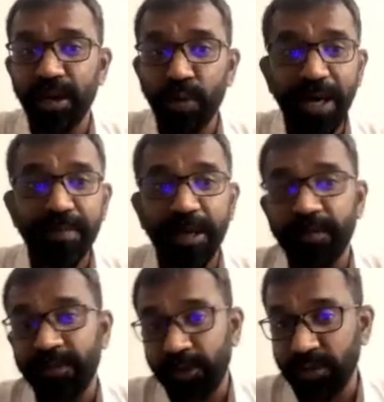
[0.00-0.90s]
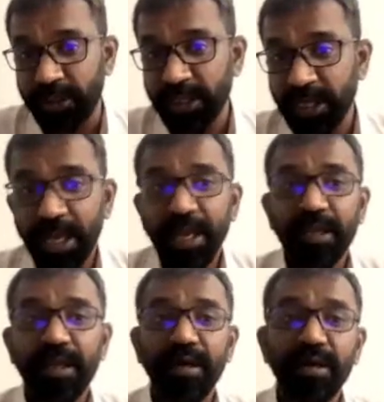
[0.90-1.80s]
quite a bit of tools.
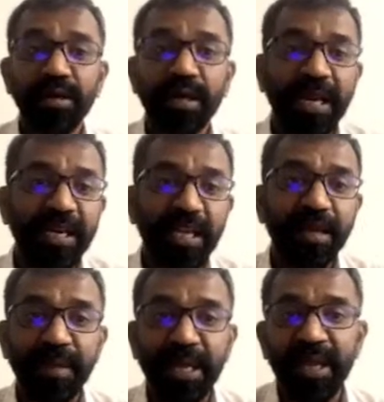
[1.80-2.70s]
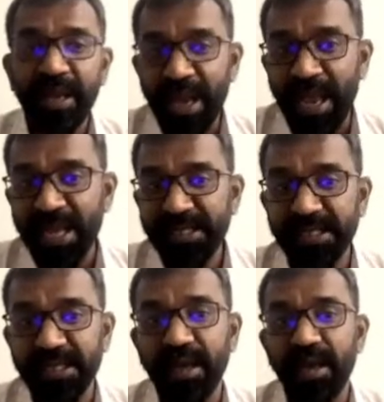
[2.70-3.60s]
The NDMA
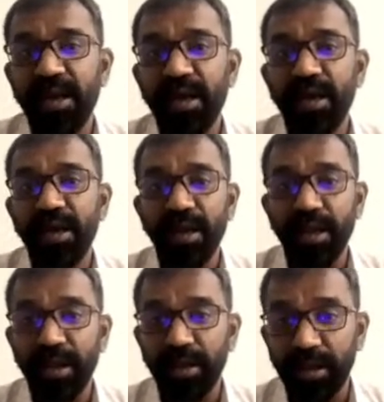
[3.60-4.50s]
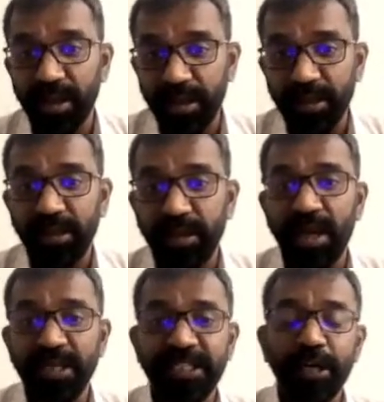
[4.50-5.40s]
has a
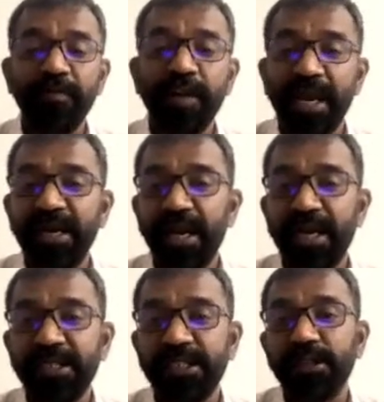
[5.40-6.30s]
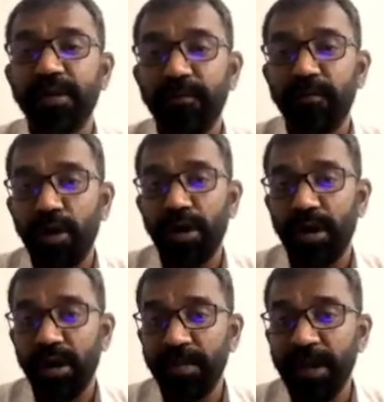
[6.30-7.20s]
set of guidelines for
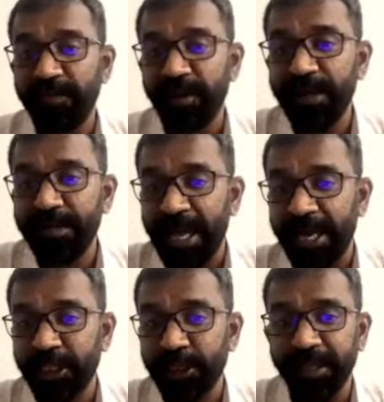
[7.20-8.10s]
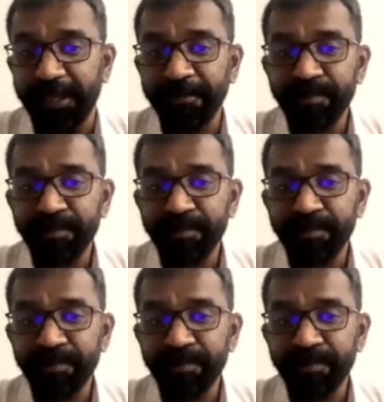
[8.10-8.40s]
urban flood management,